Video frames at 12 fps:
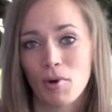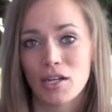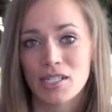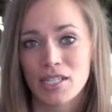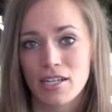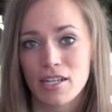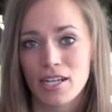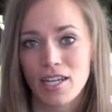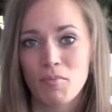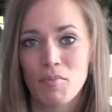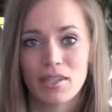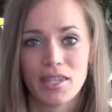
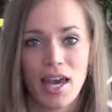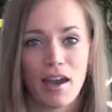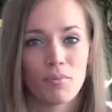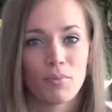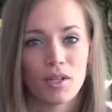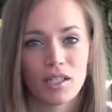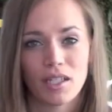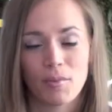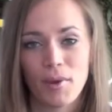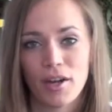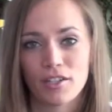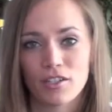martini, but they have prickly
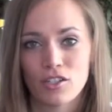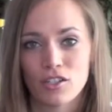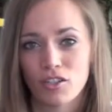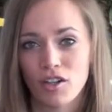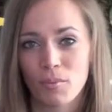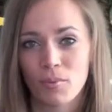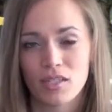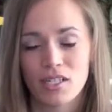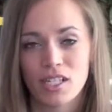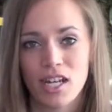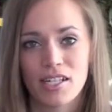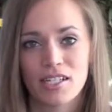pear syrup,
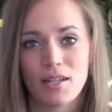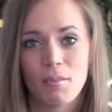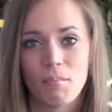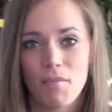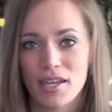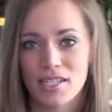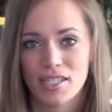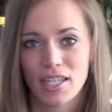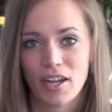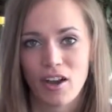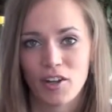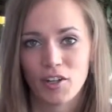which tastes
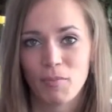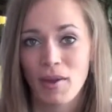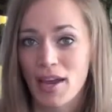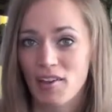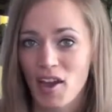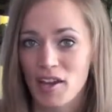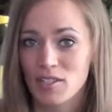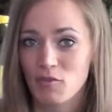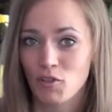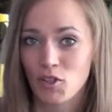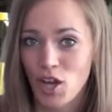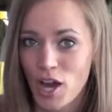amazing on your pancakes
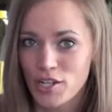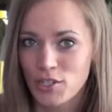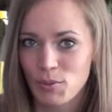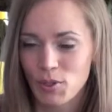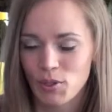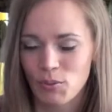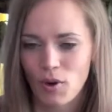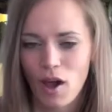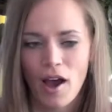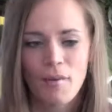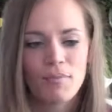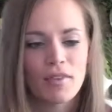if you're not doing the
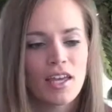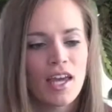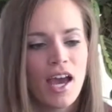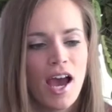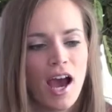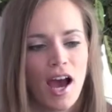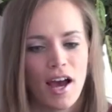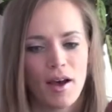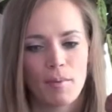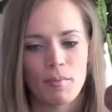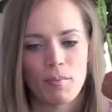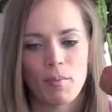raw.
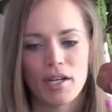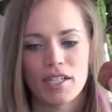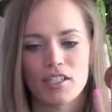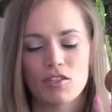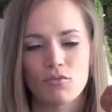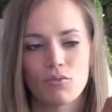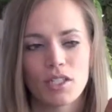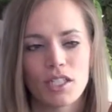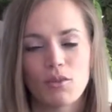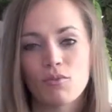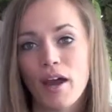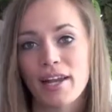But it's
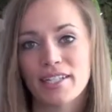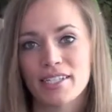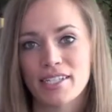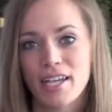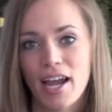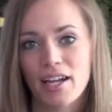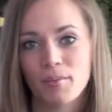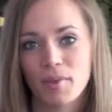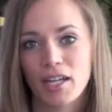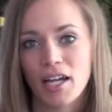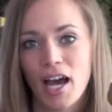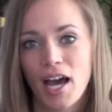really red inside. I'm
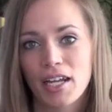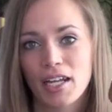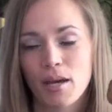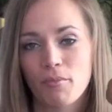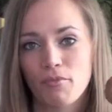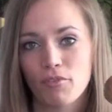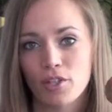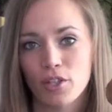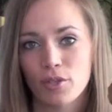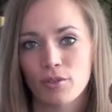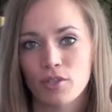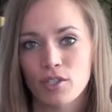going to cut it up for
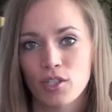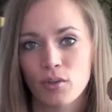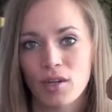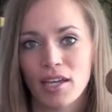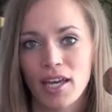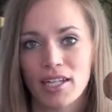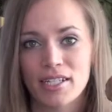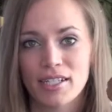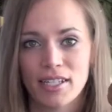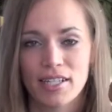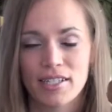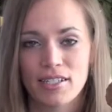you so you can get a
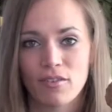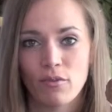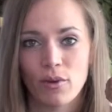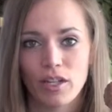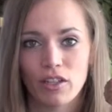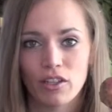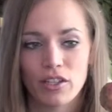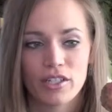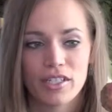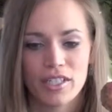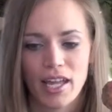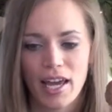sense of what it
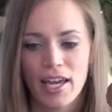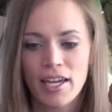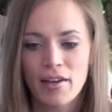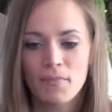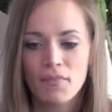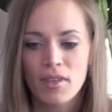looks like.